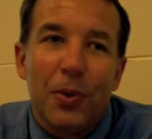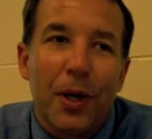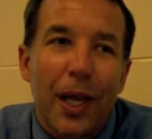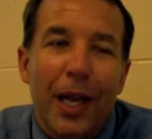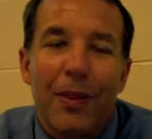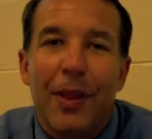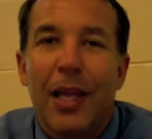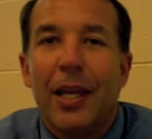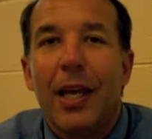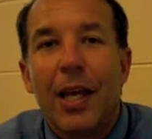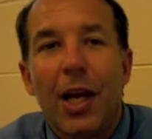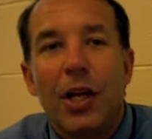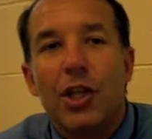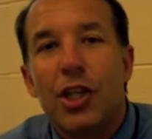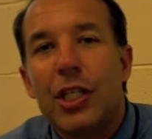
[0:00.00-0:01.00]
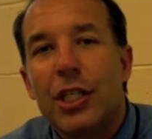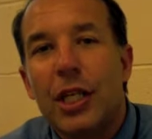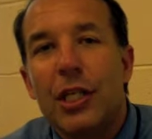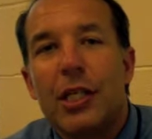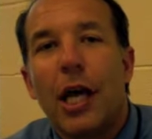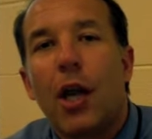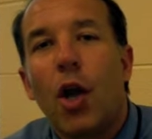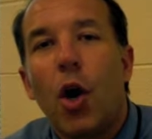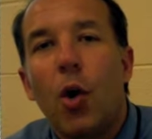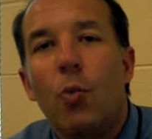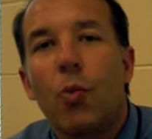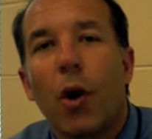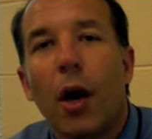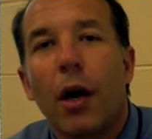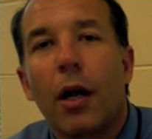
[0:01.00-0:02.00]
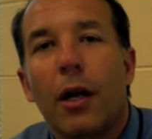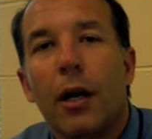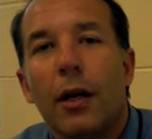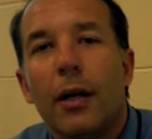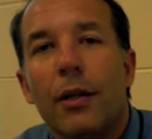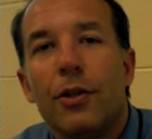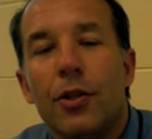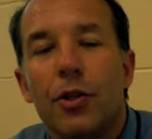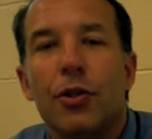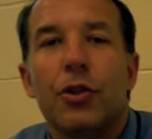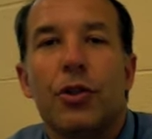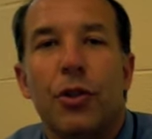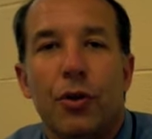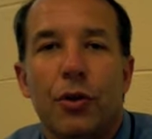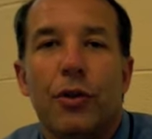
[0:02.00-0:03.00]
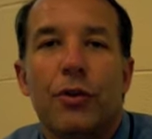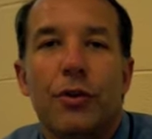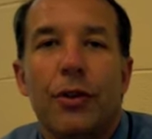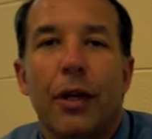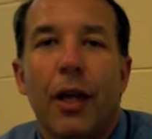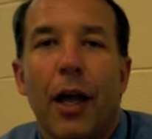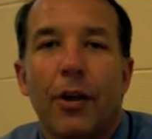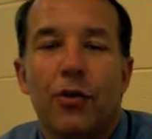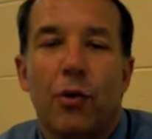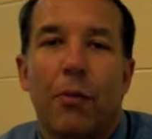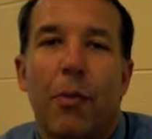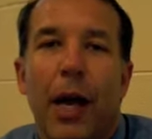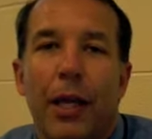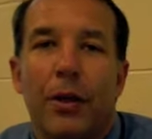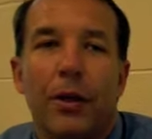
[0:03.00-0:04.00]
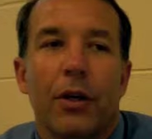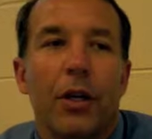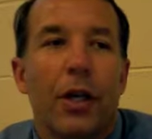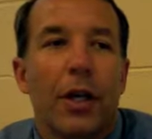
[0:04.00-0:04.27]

and then she sends out homework to the students as a reminder.